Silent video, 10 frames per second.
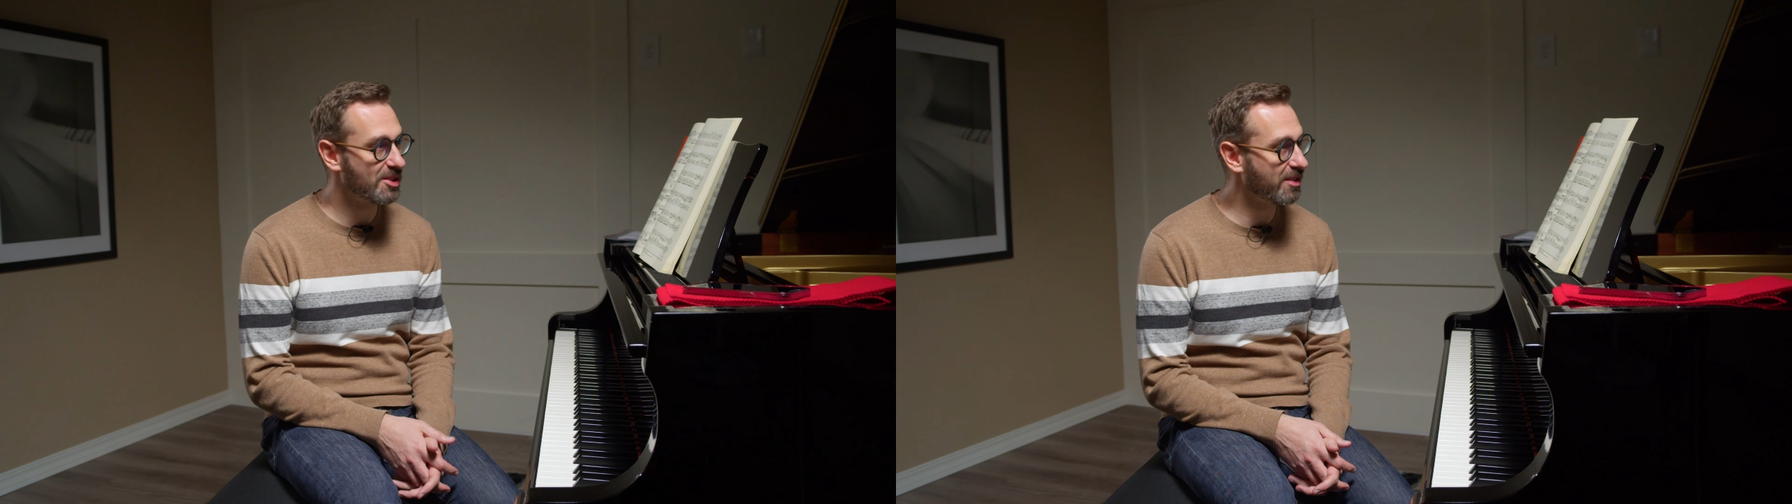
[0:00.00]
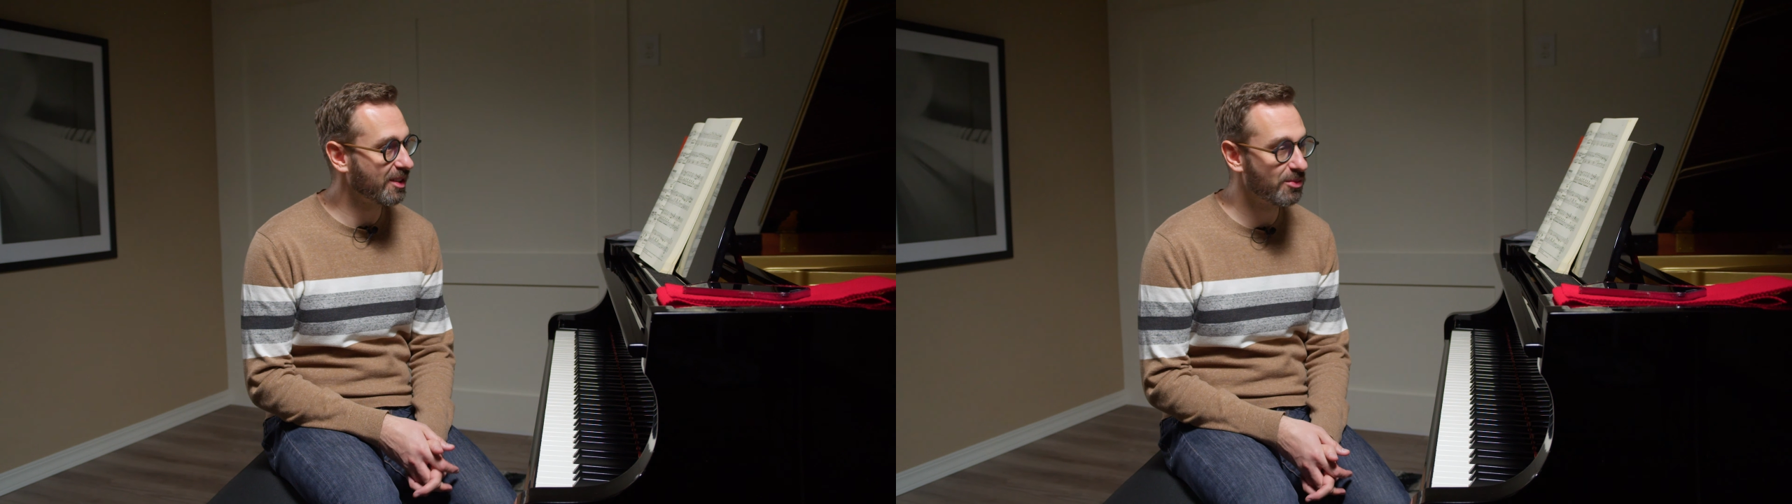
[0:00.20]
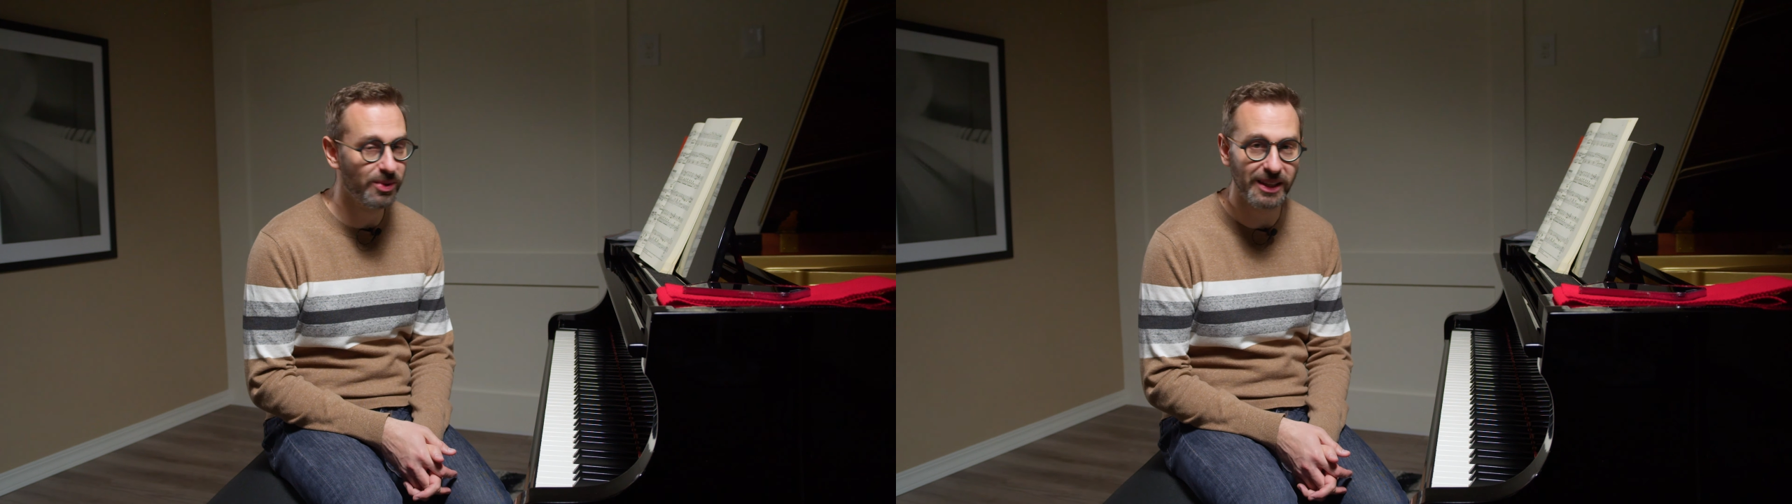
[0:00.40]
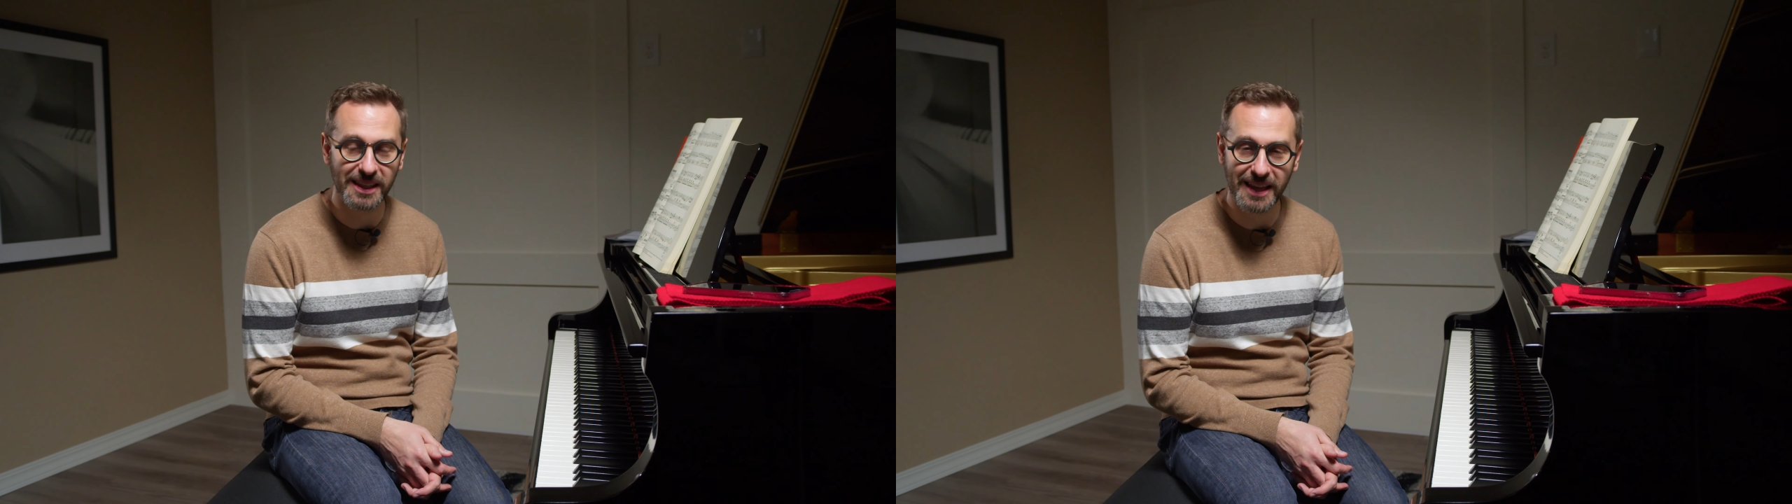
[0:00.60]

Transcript: nothing really